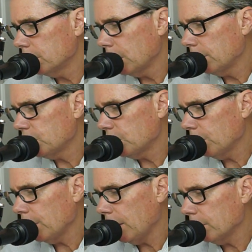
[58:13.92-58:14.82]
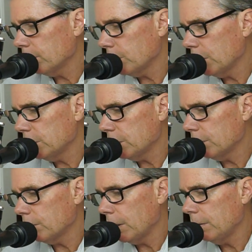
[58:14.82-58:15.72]
I'm sure that
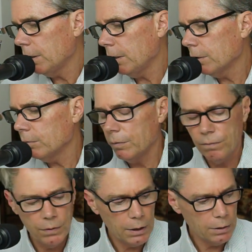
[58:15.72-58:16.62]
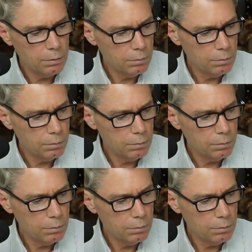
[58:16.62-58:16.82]
bracelet right there would fit.